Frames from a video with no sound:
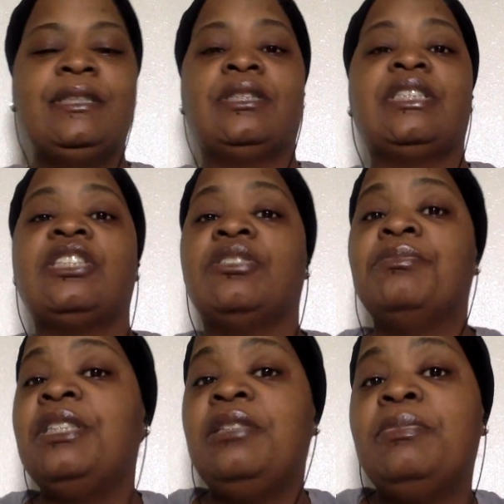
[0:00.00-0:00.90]
or so
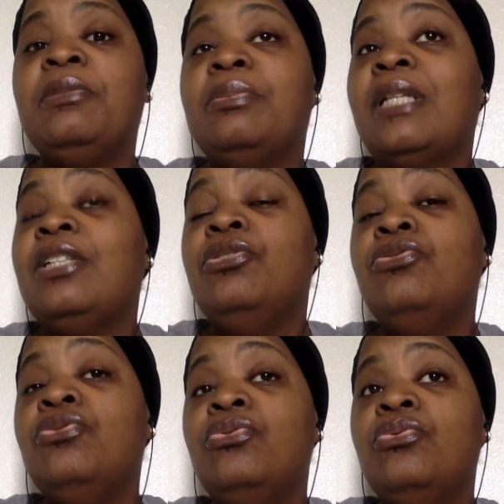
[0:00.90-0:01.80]
many people that
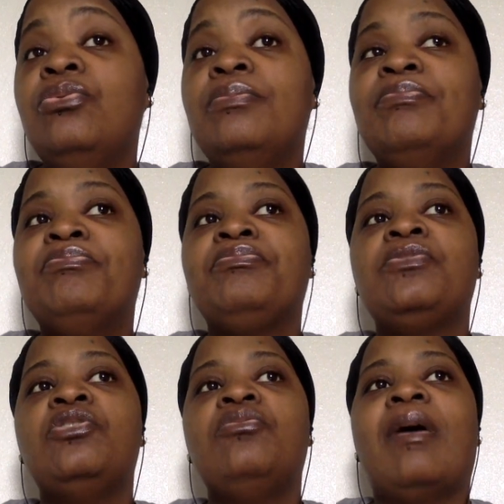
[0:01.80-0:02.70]
knew
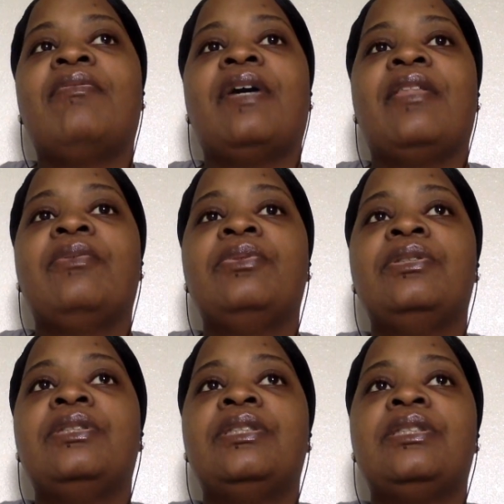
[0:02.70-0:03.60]
who my father
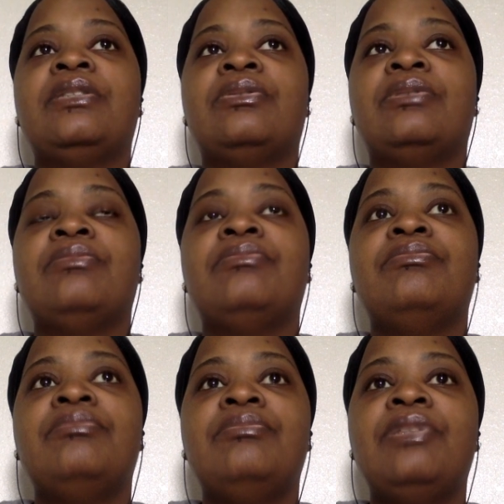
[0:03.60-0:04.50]
was or
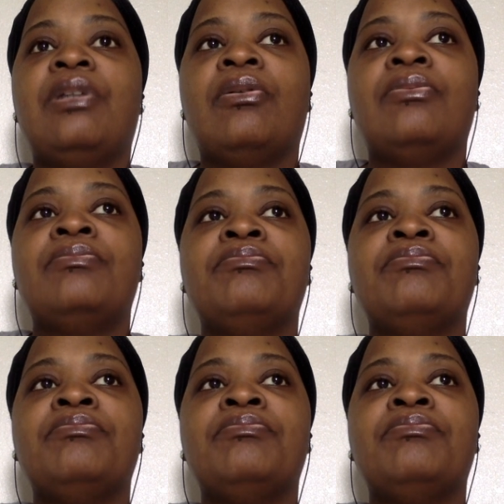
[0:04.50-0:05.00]
you know